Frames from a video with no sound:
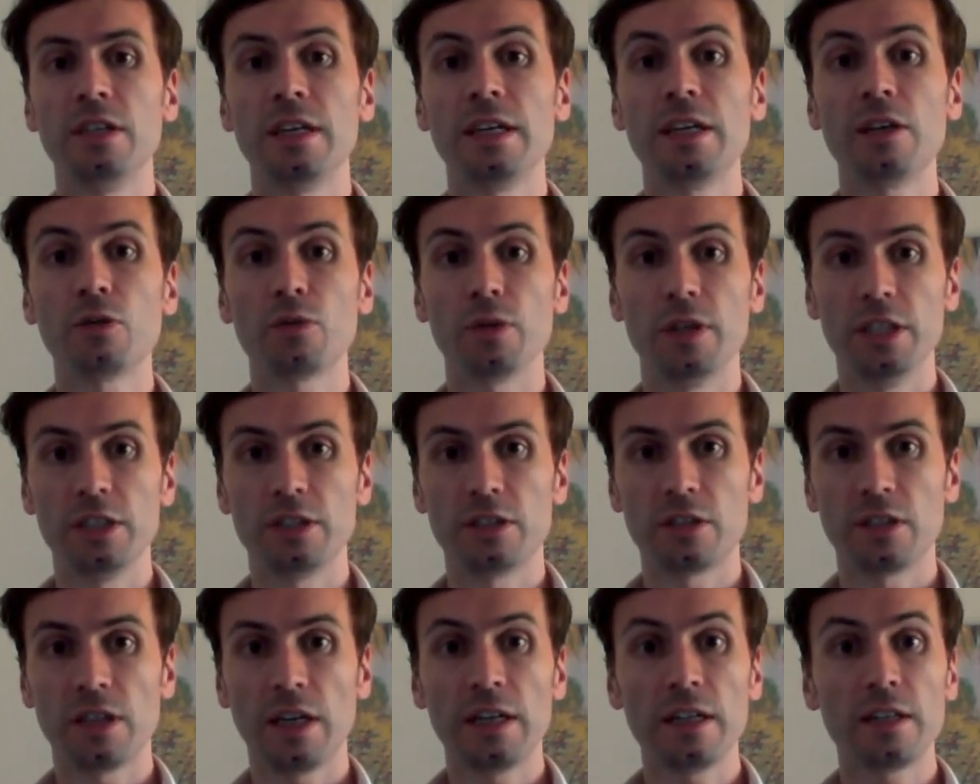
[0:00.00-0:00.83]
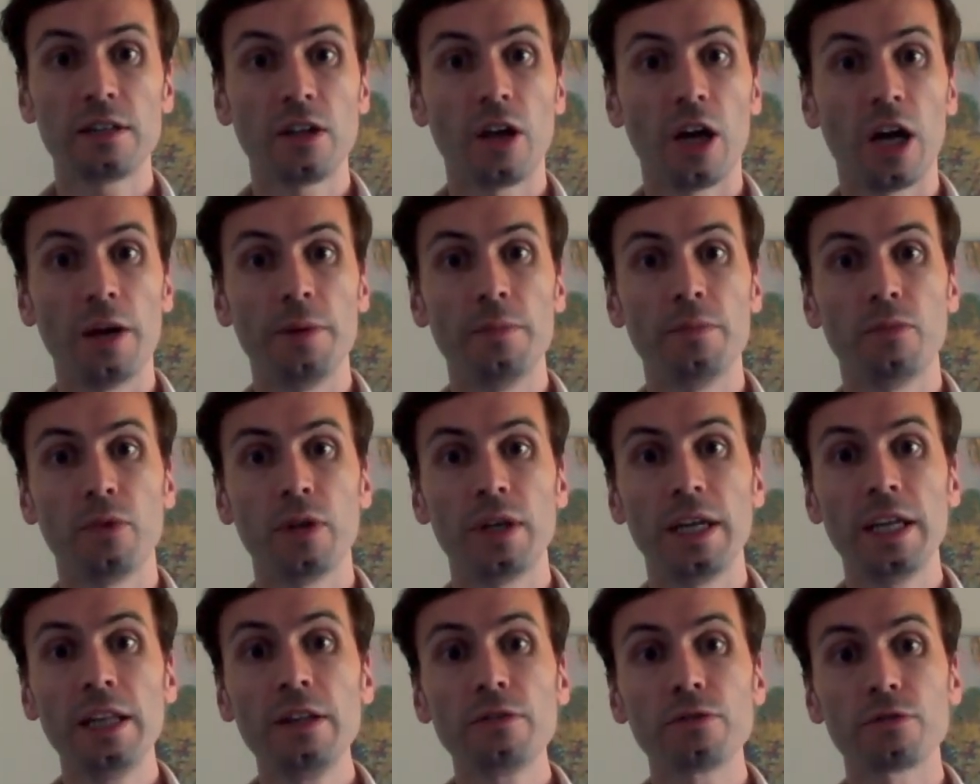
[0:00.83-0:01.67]
increased at a time when
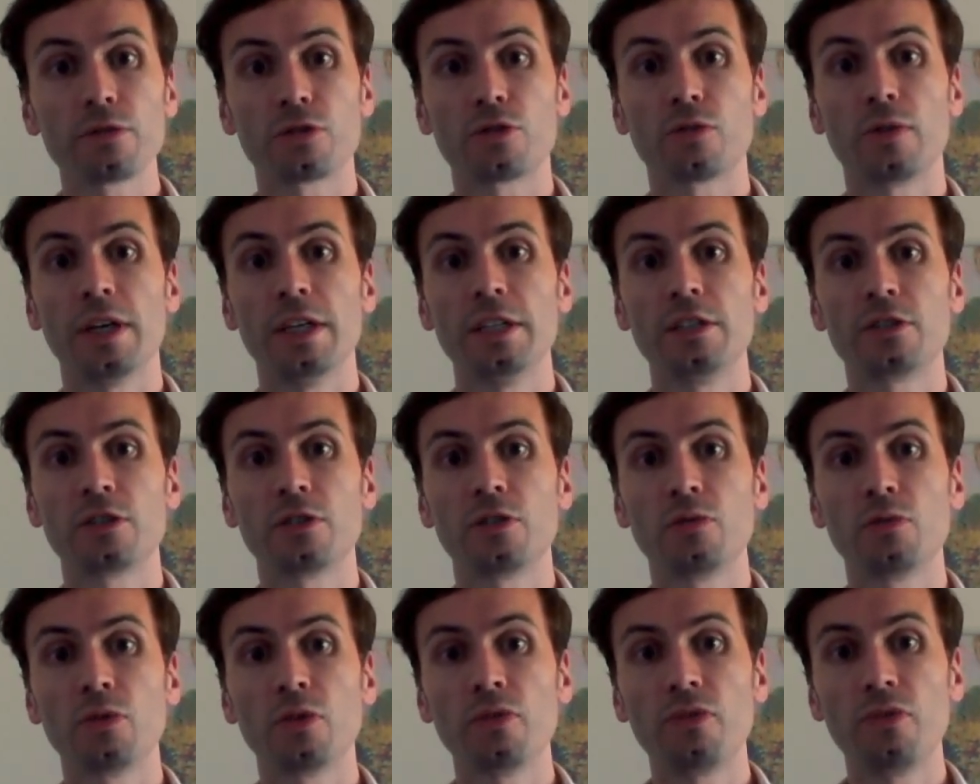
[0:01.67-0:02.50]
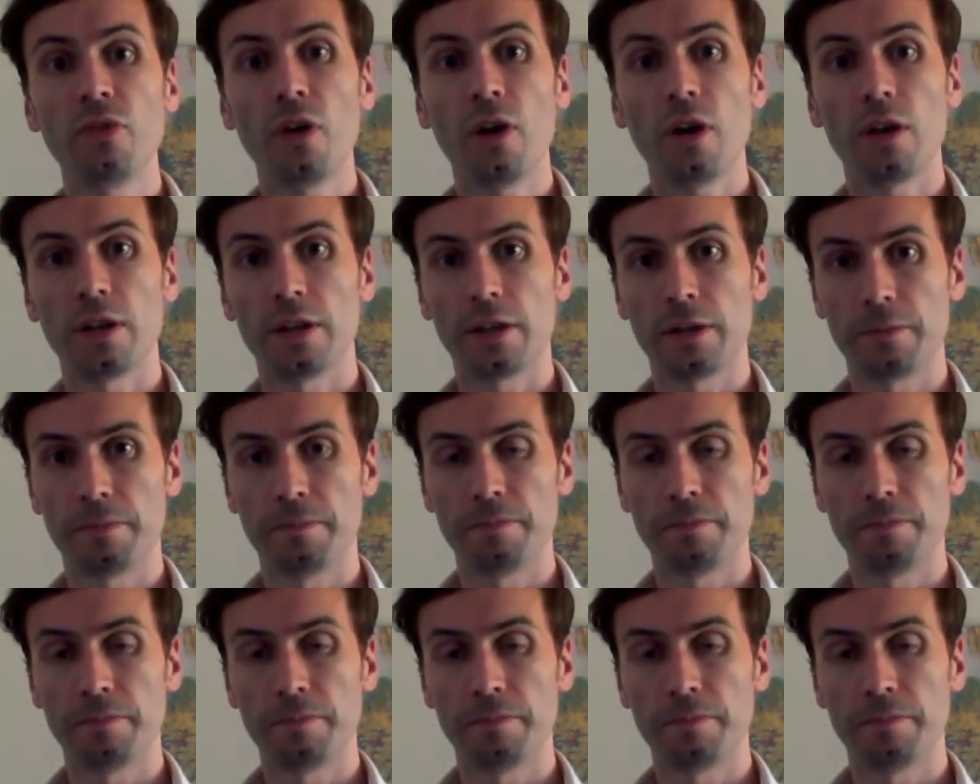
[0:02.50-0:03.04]
interest rates were falling.